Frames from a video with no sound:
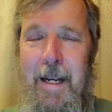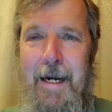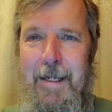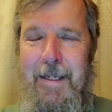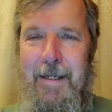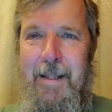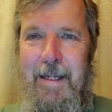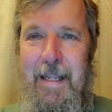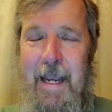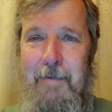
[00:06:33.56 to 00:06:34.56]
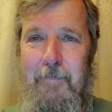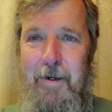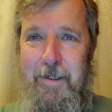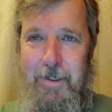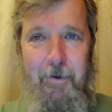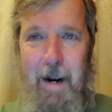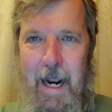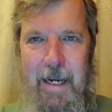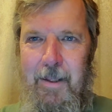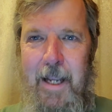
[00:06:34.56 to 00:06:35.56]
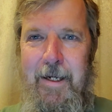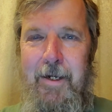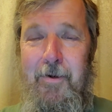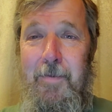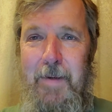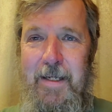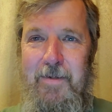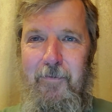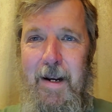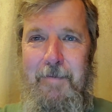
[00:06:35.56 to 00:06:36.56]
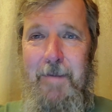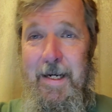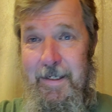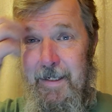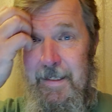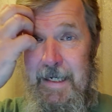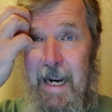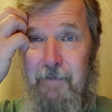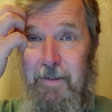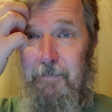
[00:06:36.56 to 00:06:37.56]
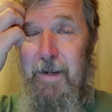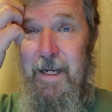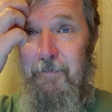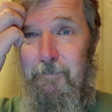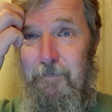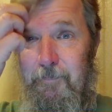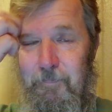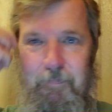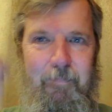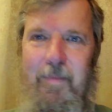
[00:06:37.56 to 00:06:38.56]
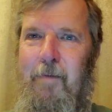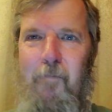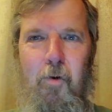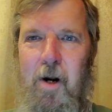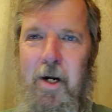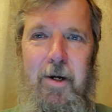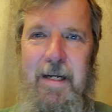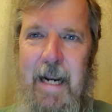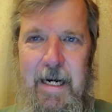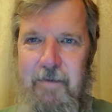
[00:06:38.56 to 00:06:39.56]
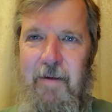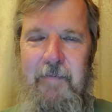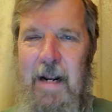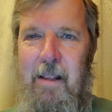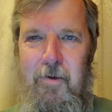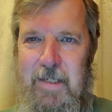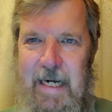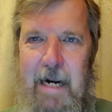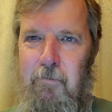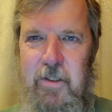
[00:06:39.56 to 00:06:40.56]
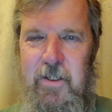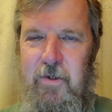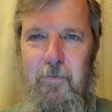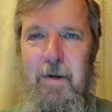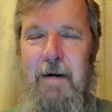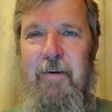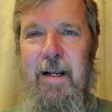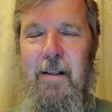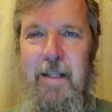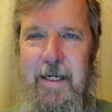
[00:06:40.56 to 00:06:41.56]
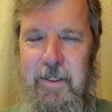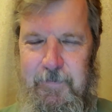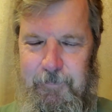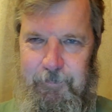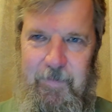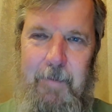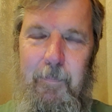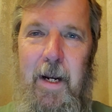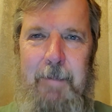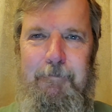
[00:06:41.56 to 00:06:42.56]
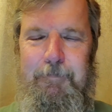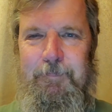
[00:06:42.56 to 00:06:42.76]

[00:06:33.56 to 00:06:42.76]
anything like that. But, you know, I like a good piece of red meat. Doesn't have to be $495 an ounce or whatever the hell it is. But